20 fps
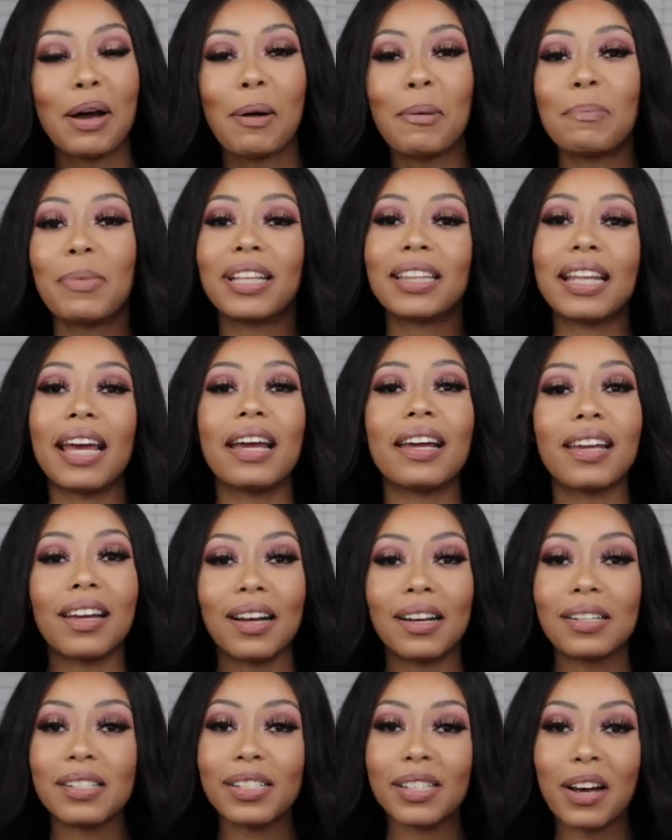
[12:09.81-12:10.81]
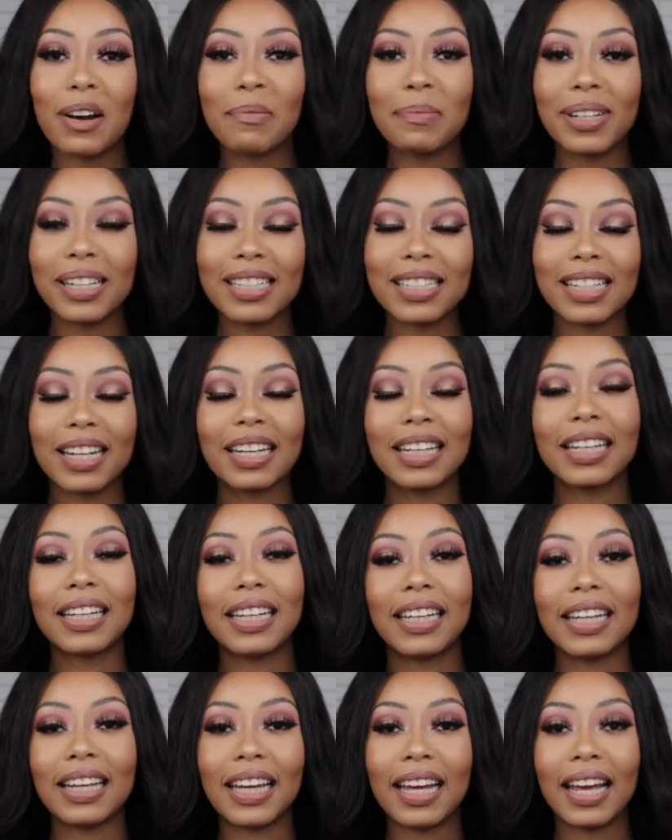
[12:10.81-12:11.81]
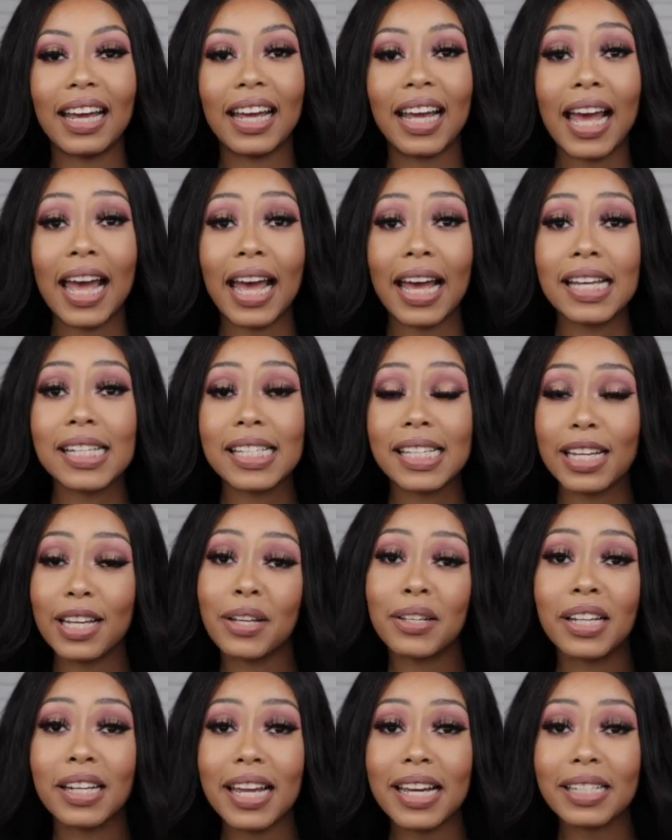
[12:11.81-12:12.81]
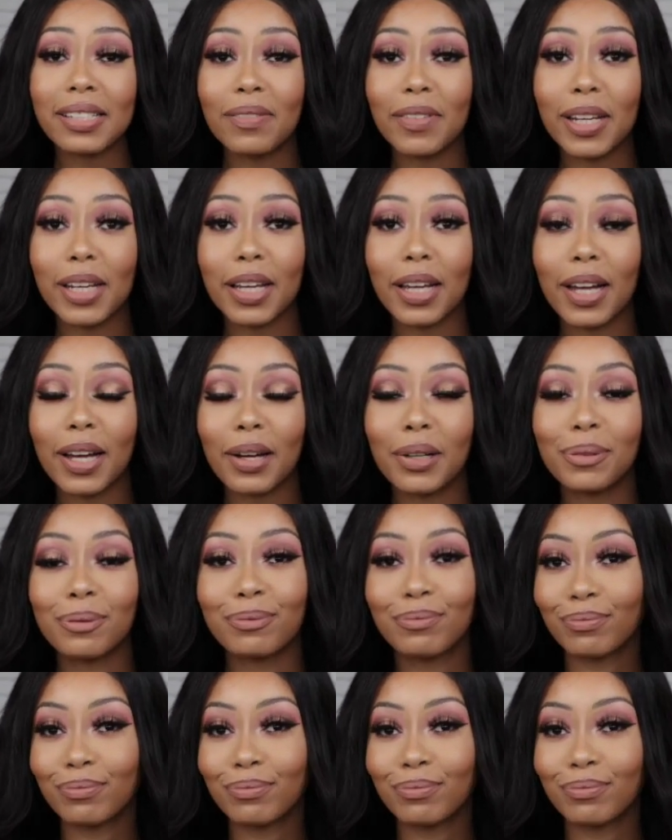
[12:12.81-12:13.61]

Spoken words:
But thank y'all so much again, and see you on the next video.